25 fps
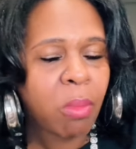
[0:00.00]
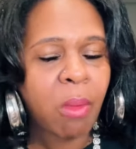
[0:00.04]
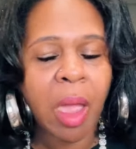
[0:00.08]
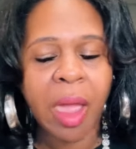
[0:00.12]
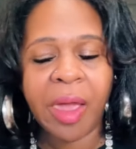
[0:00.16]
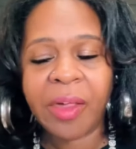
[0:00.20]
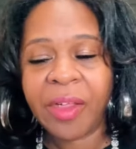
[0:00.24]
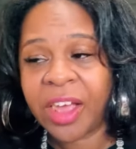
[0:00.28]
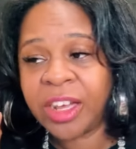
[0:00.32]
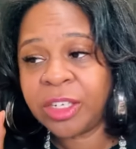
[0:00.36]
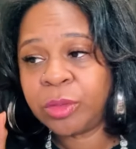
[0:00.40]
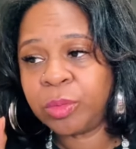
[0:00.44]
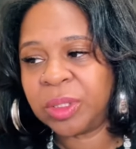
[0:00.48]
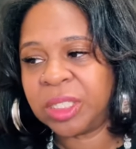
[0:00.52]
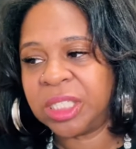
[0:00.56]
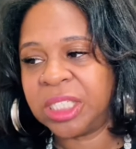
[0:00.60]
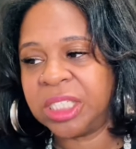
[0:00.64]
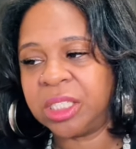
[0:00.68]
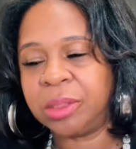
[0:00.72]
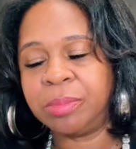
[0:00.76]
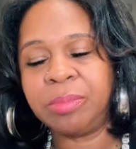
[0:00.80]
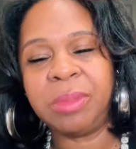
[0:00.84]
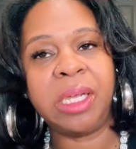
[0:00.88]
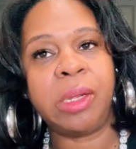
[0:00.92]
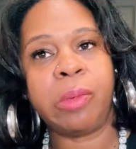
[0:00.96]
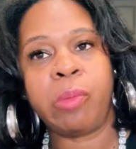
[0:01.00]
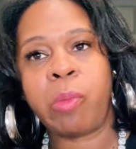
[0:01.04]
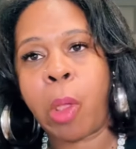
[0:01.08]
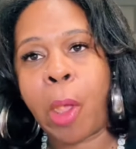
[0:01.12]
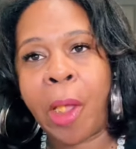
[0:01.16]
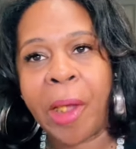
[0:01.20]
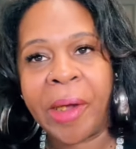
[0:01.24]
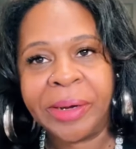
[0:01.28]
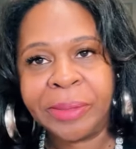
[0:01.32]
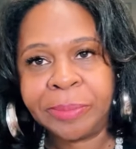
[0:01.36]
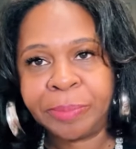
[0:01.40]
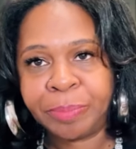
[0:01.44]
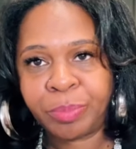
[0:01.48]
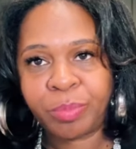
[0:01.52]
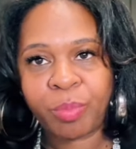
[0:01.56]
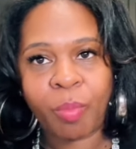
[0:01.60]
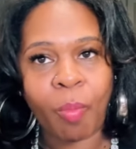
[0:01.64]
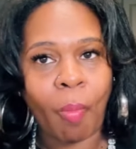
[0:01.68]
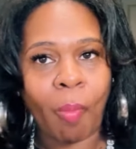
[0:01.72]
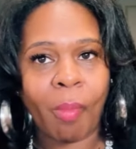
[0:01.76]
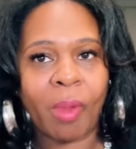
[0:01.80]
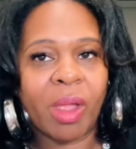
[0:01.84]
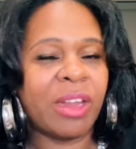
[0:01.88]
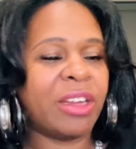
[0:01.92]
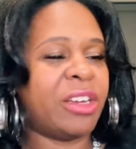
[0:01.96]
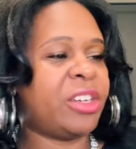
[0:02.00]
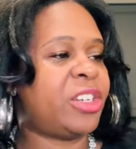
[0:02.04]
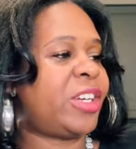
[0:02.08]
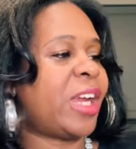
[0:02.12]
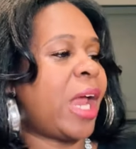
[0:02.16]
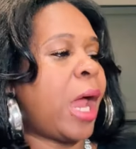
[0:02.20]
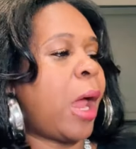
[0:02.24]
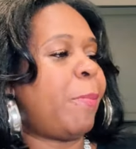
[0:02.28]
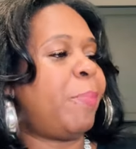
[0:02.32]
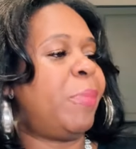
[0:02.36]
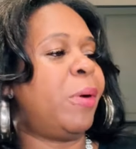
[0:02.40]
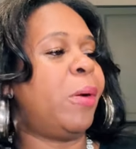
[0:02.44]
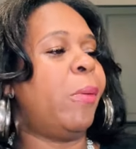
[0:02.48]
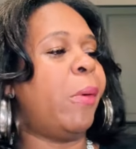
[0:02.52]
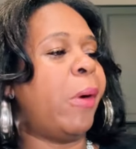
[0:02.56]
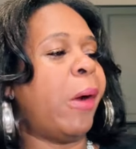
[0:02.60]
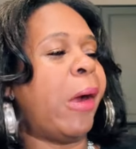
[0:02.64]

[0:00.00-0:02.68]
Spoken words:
That's what gets me, the shopping.